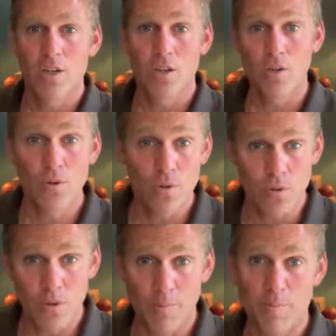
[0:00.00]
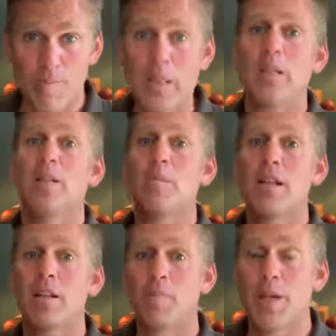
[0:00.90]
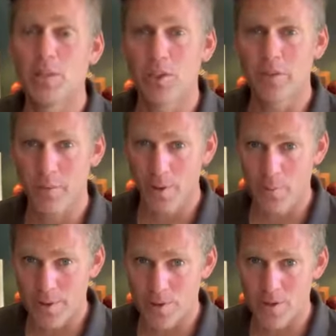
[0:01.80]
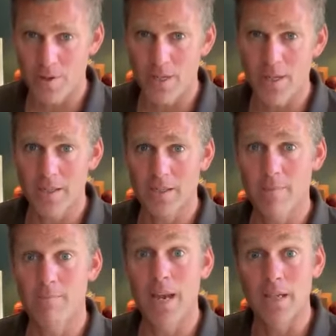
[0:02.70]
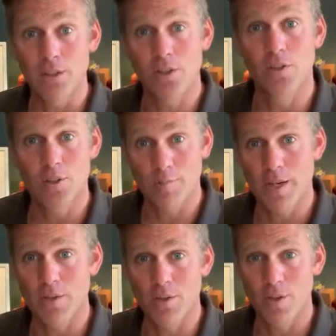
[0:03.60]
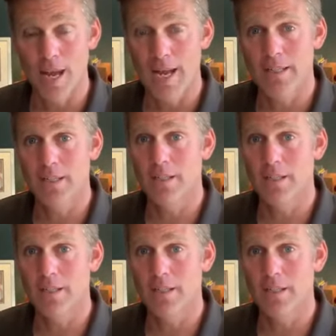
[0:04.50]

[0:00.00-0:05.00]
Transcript: use to build a mental picture of what the weather's doing and to make decisions based on that.